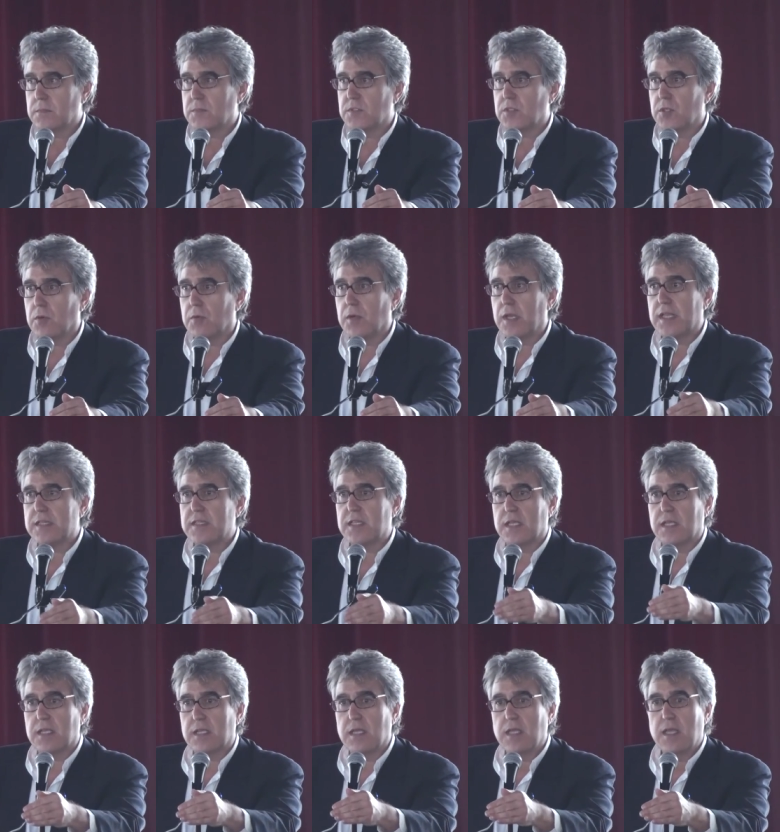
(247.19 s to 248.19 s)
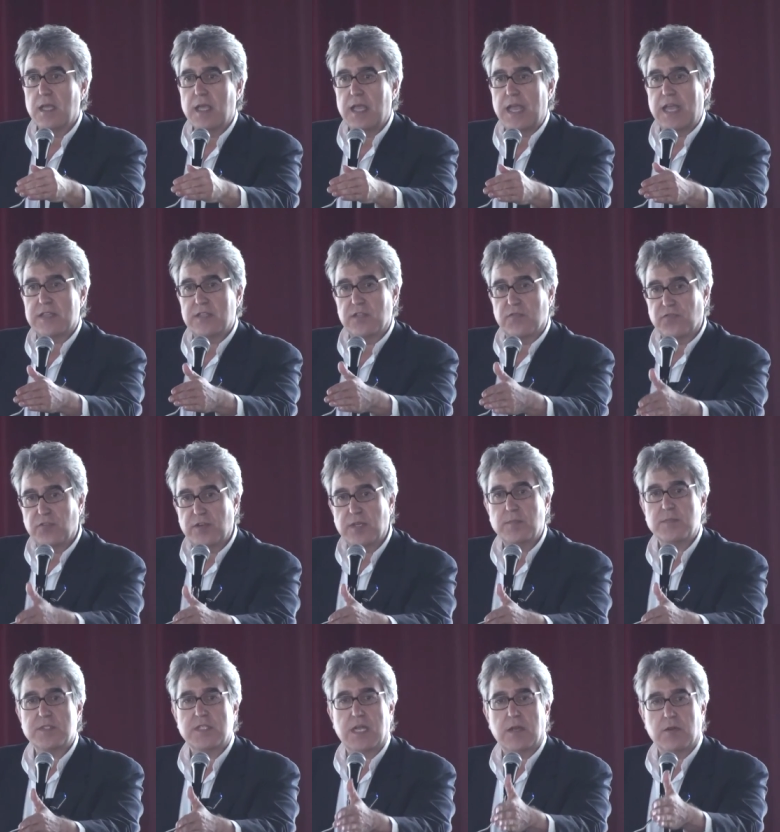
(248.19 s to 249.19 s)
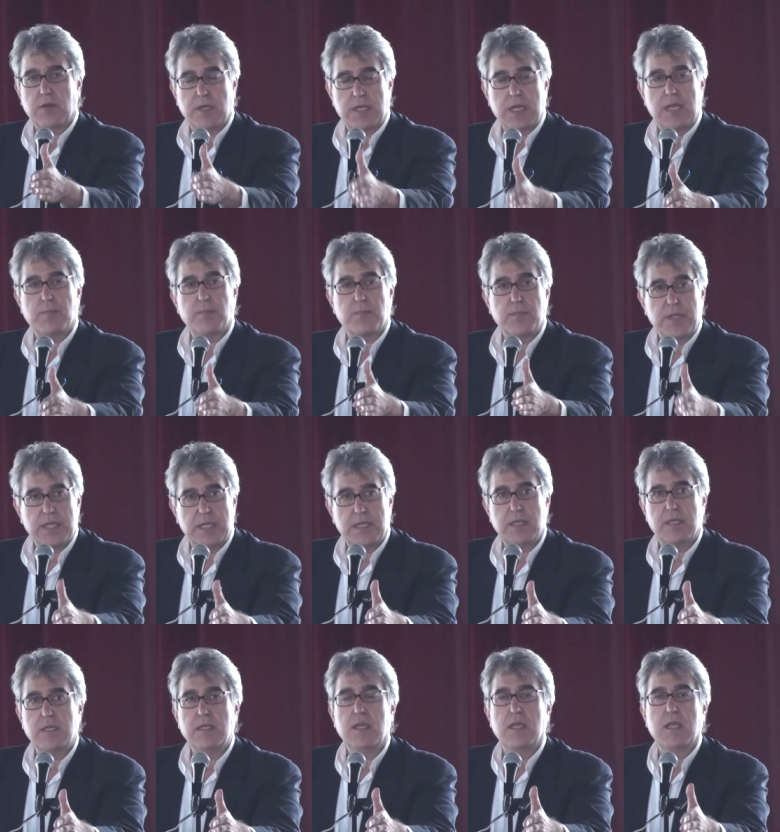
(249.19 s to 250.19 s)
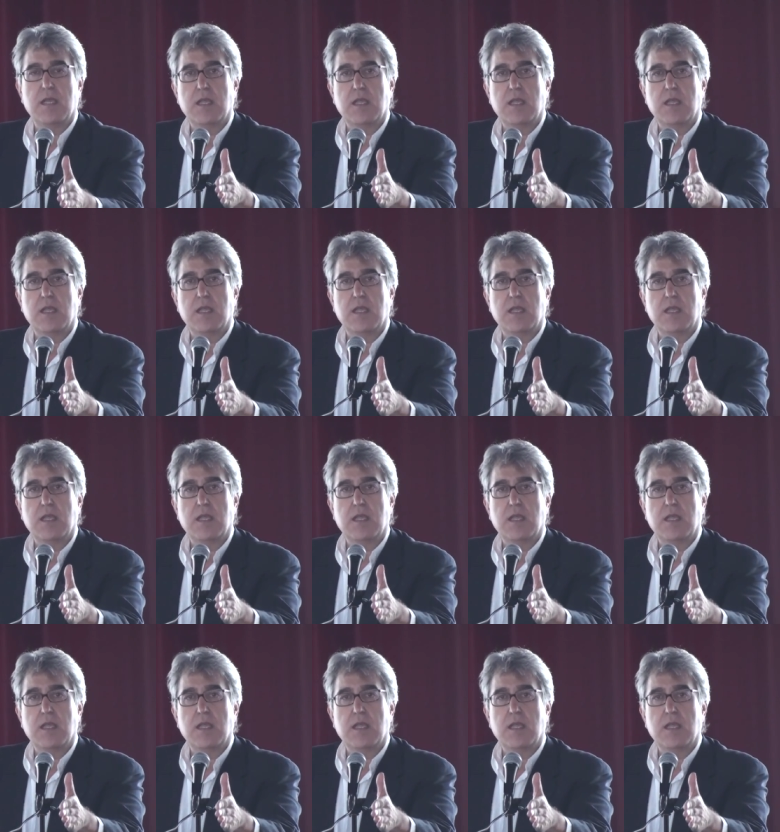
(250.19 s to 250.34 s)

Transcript: So had the had the Freedom Tower not been